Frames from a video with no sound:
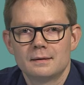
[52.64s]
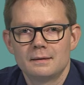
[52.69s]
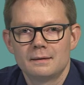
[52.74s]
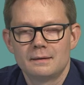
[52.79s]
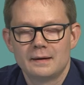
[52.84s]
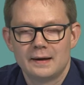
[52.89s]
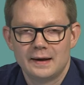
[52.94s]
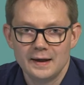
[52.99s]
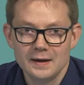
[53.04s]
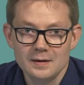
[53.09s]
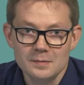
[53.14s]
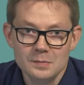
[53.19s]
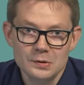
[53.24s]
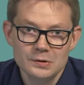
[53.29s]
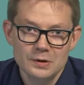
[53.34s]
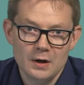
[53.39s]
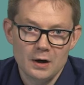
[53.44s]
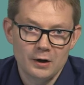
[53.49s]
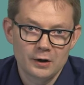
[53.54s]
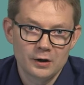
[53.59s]
The input
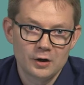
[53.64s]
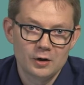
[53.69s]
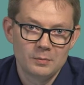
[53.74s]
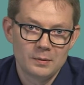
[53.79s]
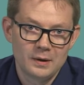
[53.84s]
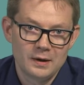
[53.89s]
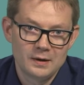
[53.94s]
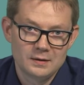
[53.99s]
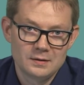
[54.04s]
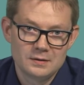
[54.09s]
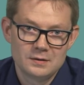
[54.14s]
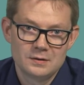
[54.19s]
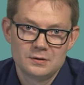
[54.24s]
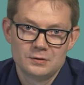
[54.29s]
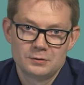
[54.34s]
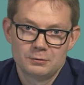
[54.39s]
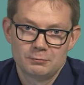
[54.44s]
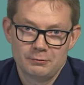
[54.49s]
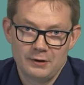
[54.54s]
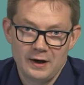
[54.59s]
argument
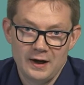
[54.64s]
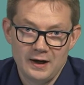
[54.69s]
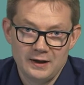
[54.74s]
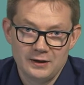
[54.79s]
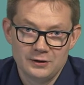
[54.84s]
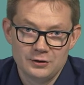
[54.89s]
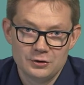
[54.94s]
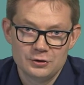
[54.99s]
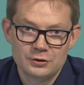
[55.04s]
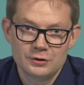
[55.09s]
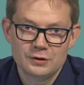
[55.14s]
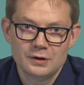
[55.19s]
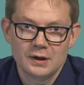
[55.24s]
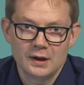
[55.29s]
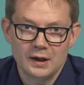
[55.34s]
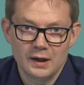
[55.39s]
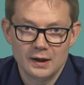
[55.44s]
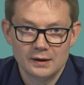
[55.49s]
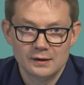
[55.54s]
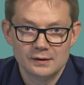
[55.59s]
to range
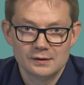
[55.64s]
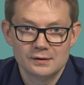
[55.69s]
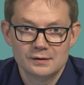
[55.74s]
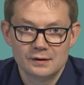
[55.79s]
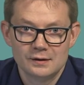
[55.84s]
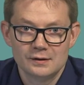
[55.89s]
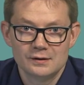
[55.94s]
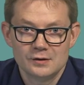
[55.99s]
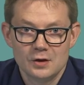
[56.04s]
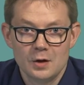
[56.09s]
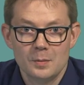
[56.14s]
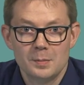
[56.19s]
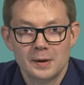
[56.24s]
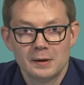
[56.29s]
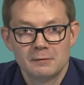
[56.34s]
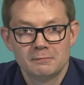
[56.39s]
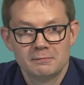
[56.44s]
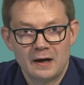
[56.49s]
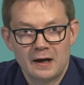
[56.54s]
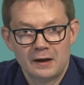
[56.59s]
is the
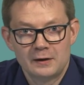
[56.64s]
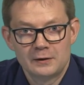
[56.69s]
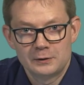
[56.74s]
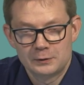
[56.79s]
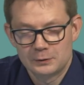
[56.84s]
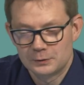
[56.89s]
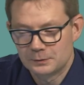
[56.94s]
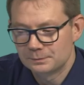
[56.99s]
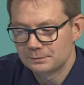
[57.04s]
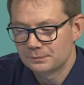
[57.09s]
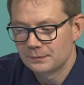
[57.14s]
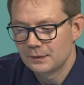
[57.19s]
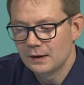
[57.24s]
stopping value.